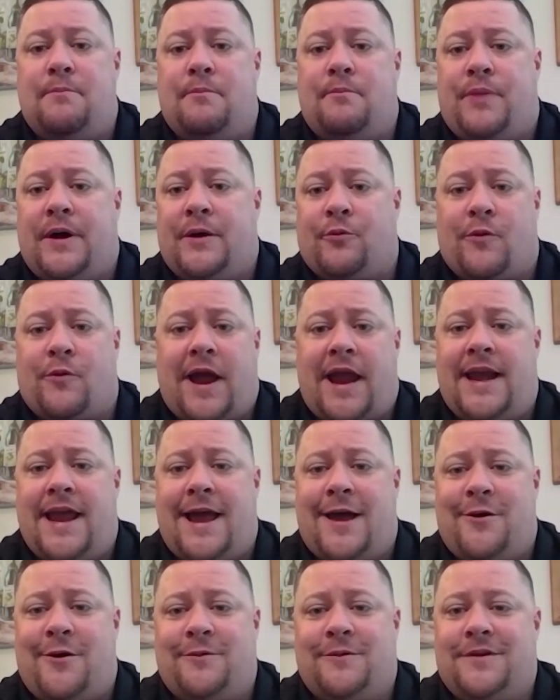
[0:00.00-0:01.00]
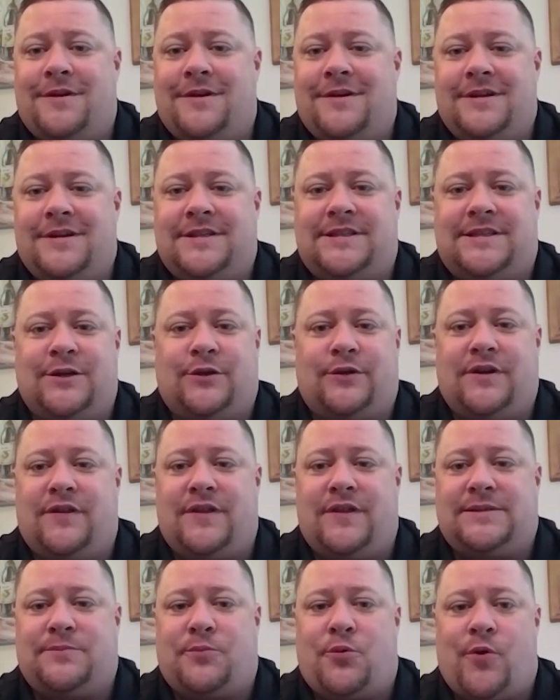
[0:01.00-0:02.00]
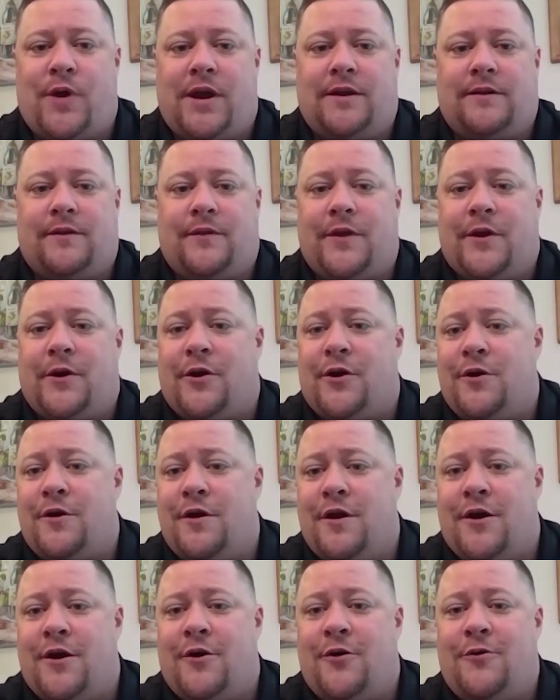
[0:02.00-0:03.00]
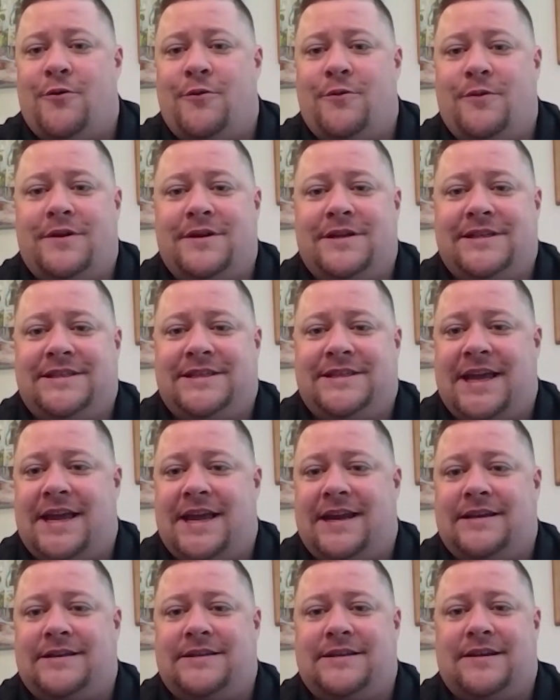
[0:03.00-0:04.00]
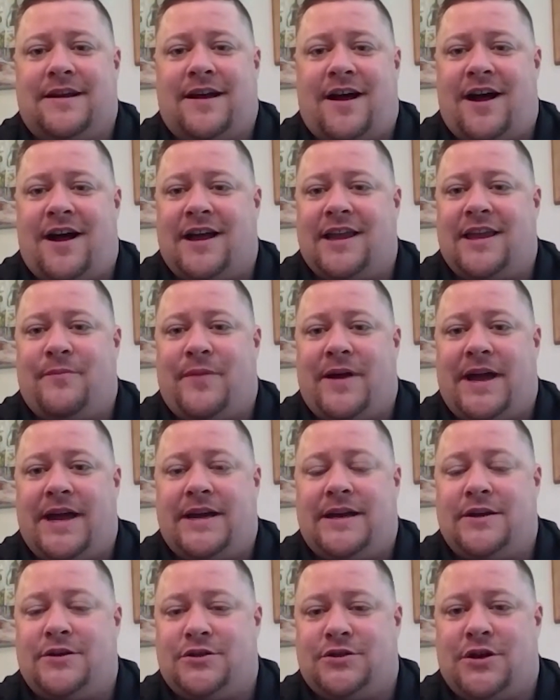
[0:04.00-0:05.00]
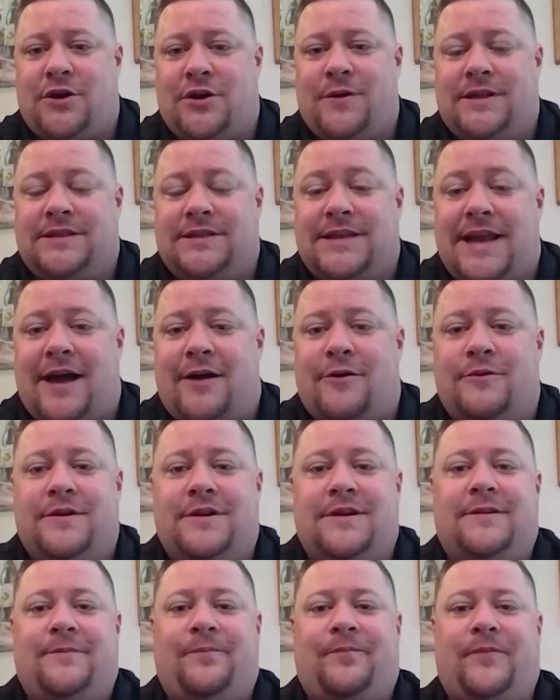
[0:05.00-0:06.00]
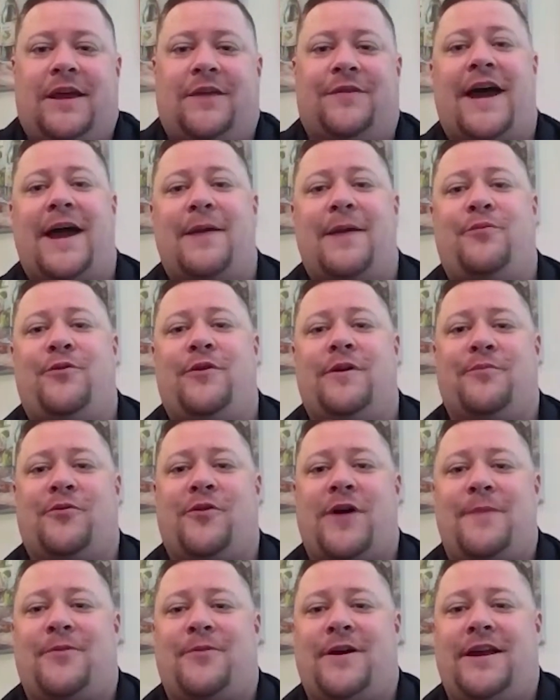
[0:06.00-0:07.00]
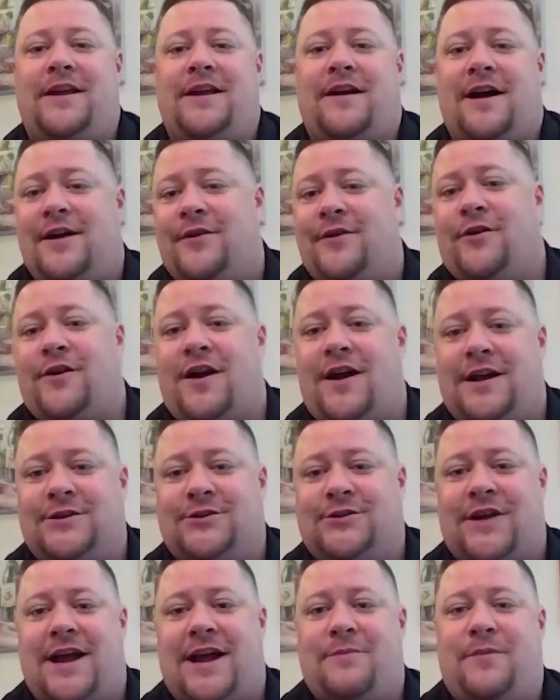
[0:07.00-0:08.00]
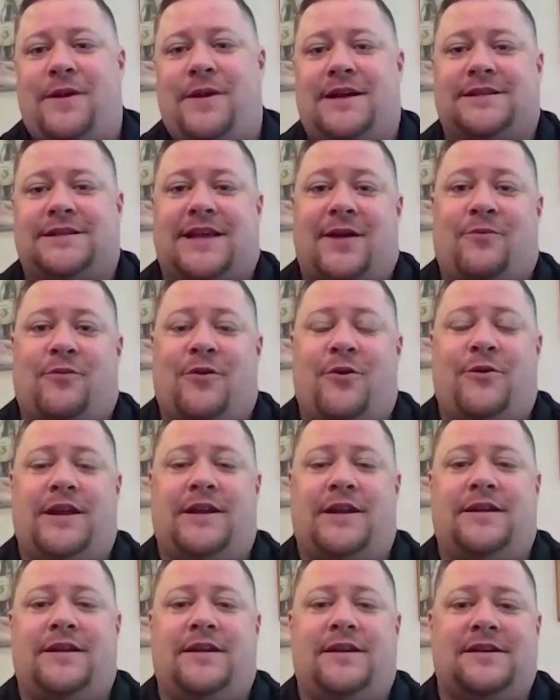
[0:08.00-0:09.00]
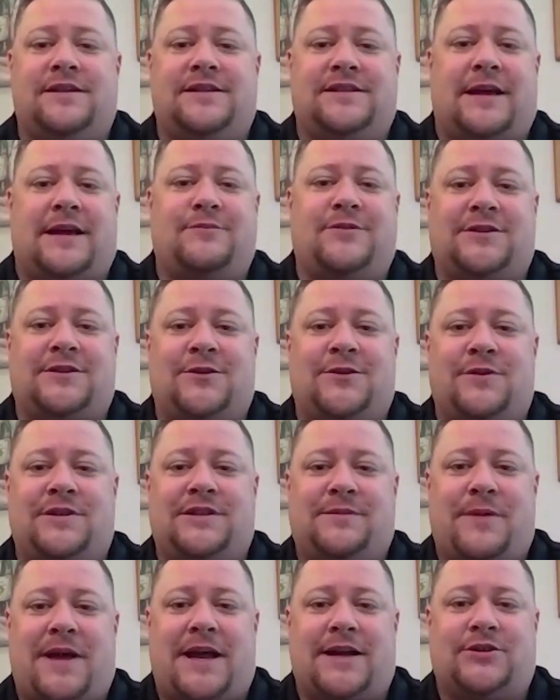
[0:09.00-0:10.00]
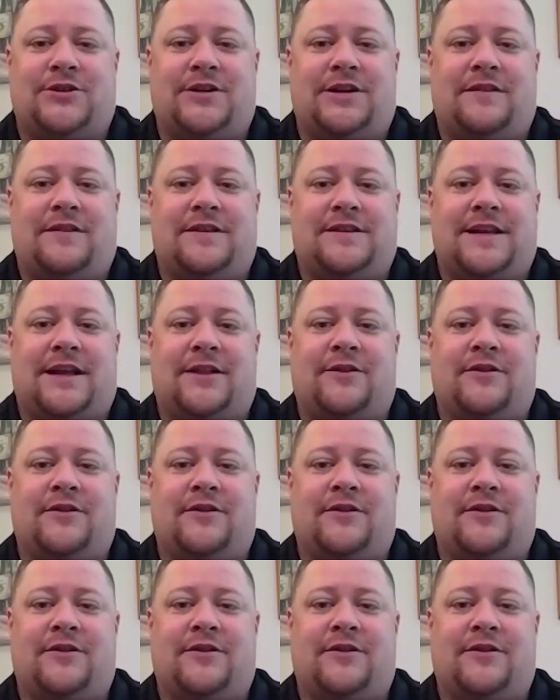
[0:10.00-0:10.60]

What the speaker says: But right now, still to this point, there are no tenant occupied showings. Now, if I put a property under contract because I wrote it subject to inspection and the seller